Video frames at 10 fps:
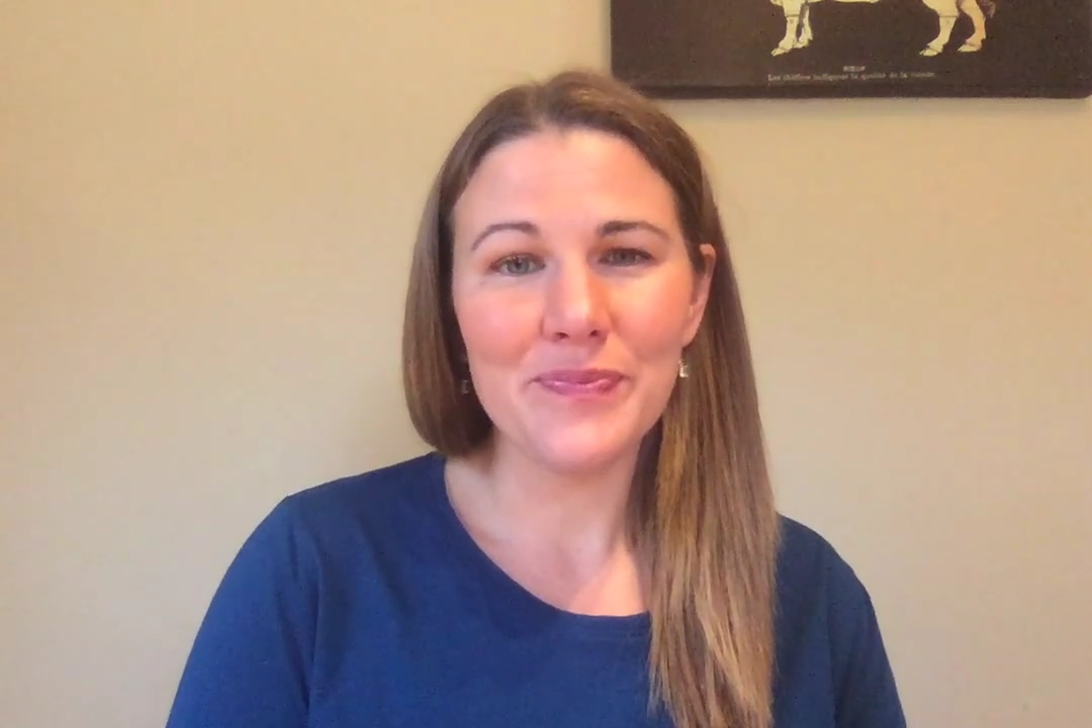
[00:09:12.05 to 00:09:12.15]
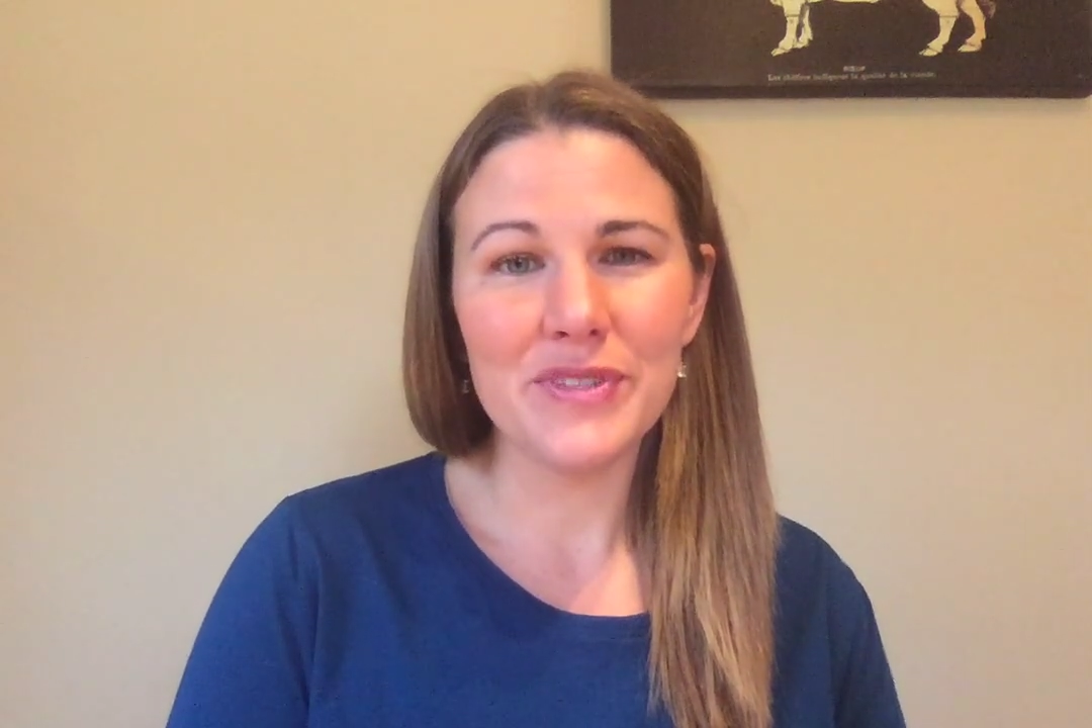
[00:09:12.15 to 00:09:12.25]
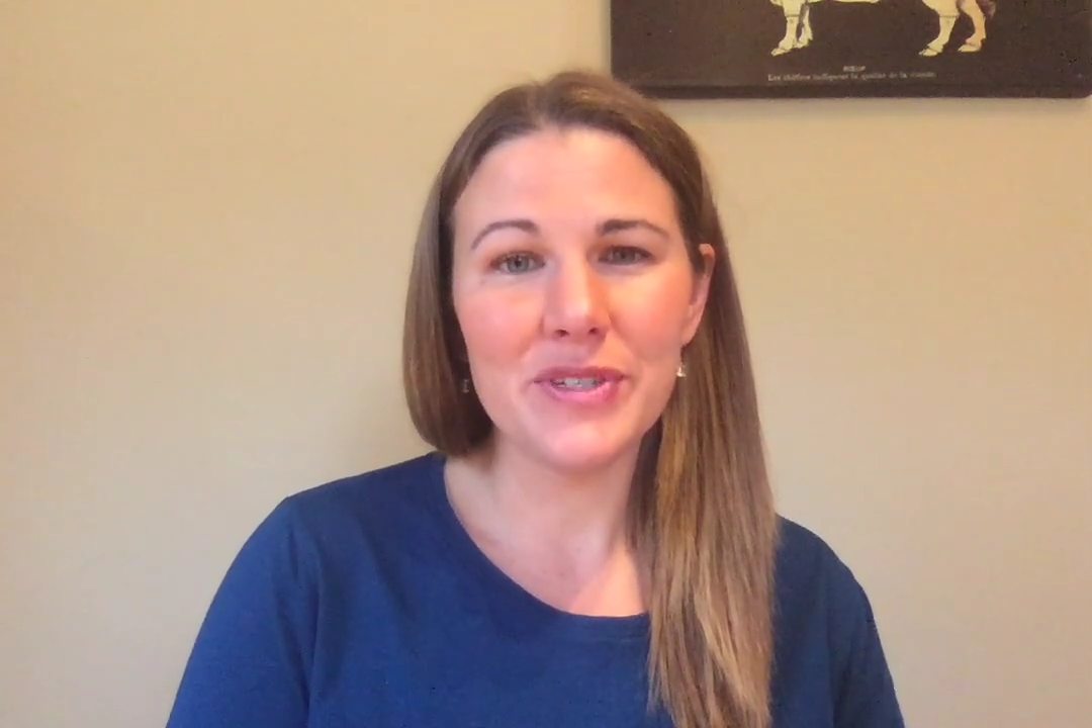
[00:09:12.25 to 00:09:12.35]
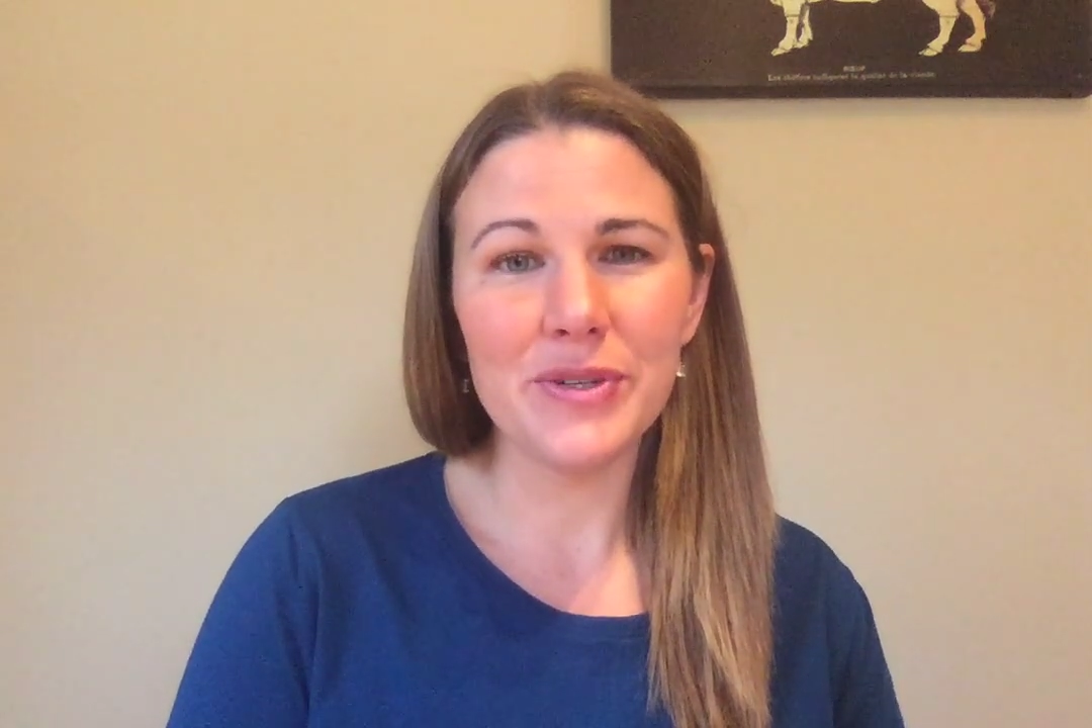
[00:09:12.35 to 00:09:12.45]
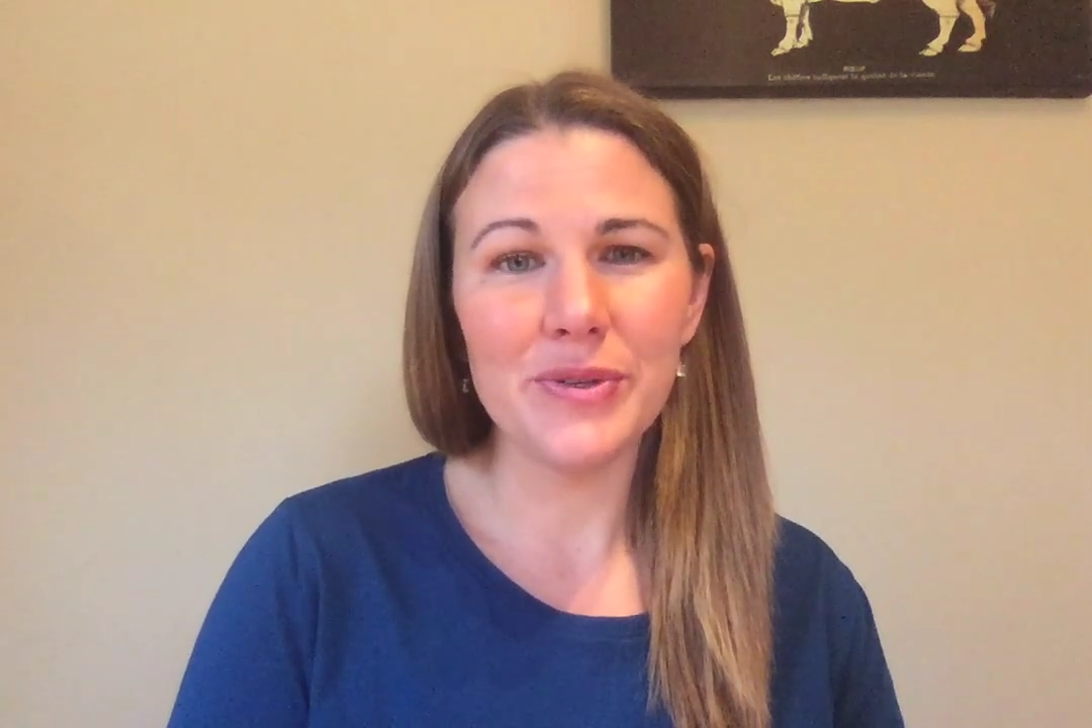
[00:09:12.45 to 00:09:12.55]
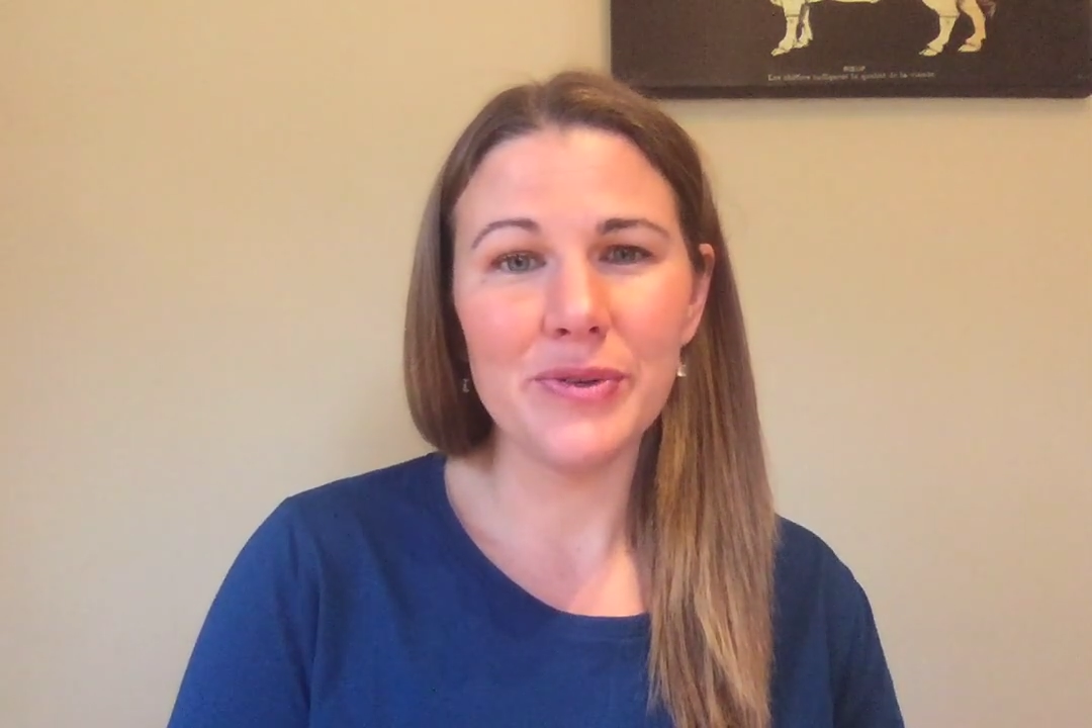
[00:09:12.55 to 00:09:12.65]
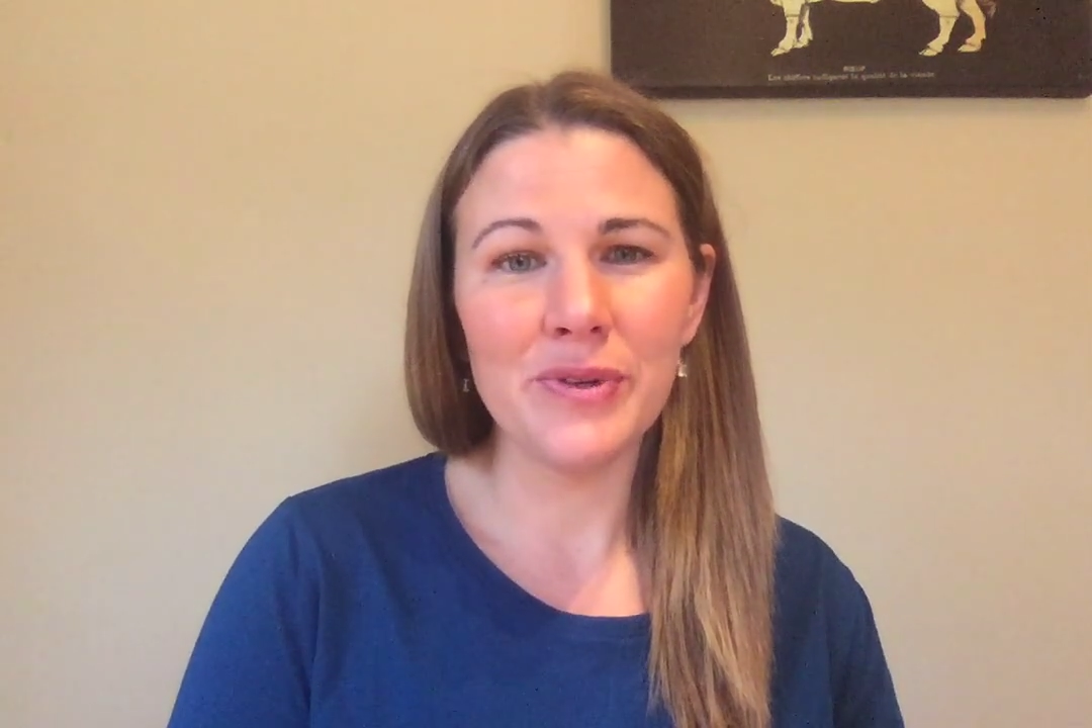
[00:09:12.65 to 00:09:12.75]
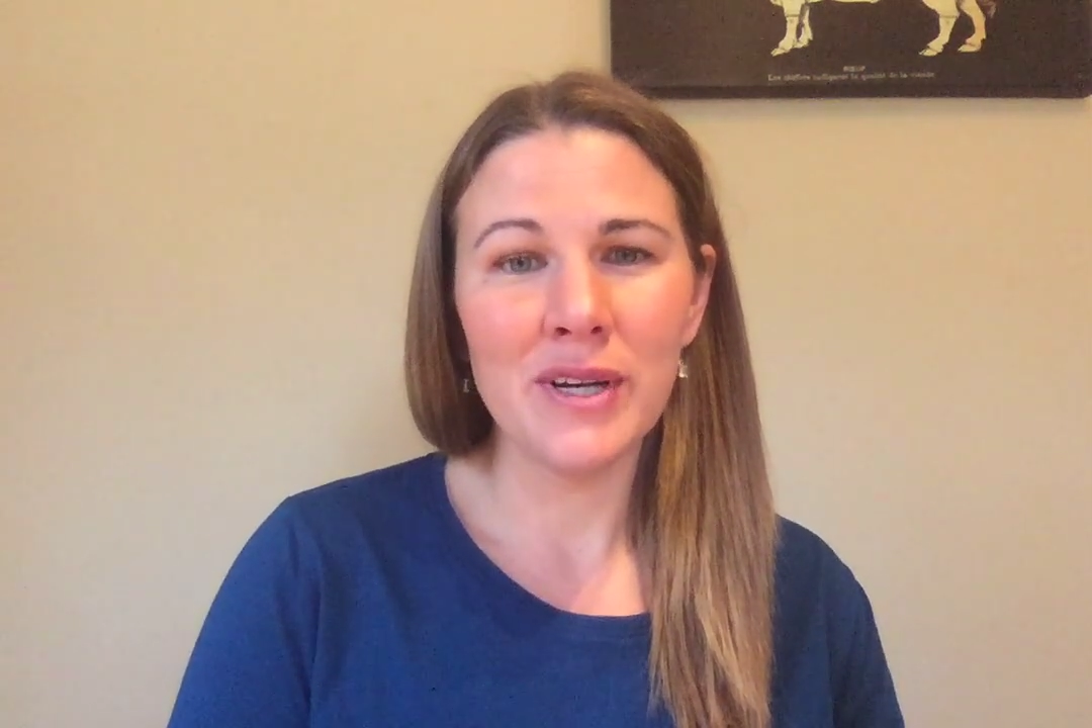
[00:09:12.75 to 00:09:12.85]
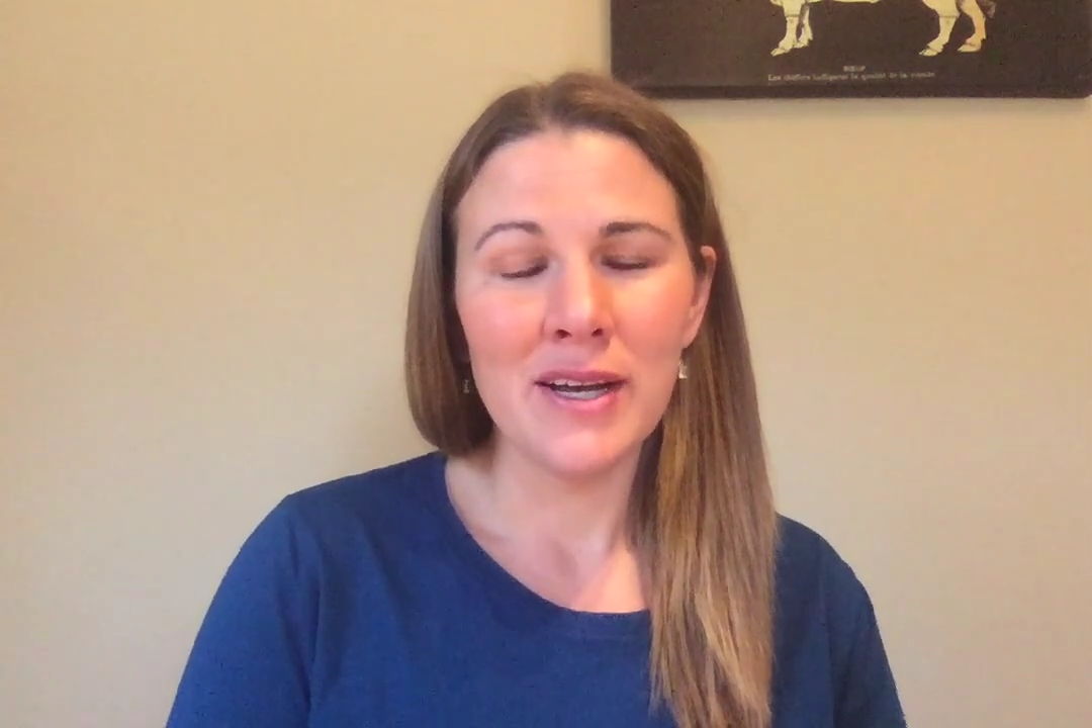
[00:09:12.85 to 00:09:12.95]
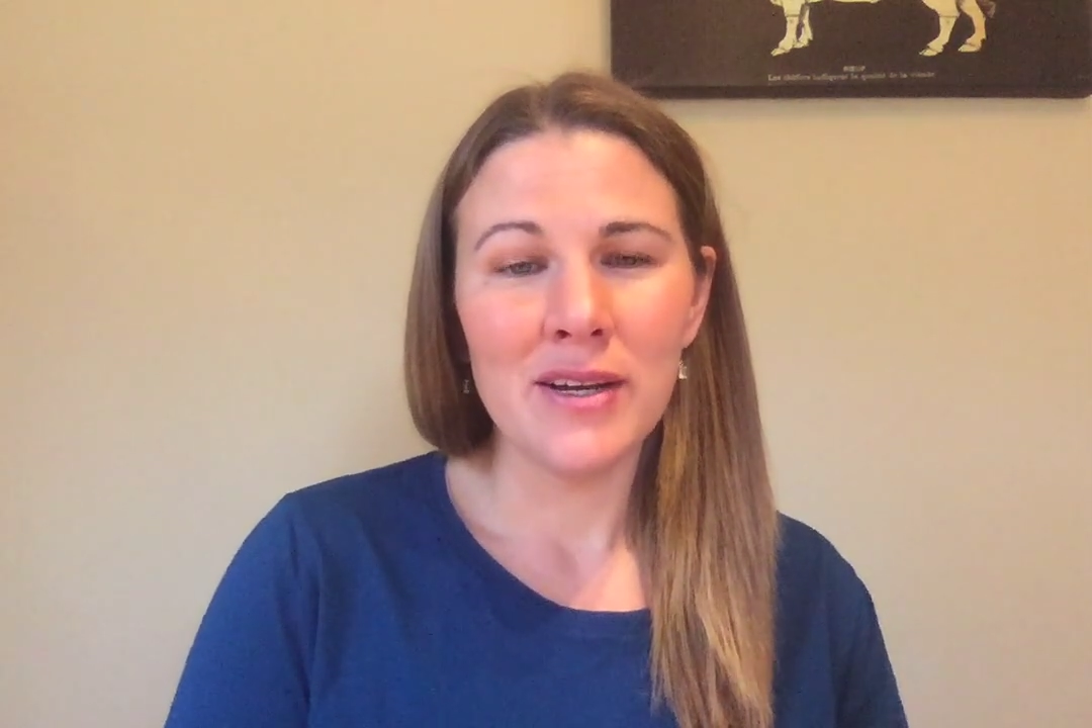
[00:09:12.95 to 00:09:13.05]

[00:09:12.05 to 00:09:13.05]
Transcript: to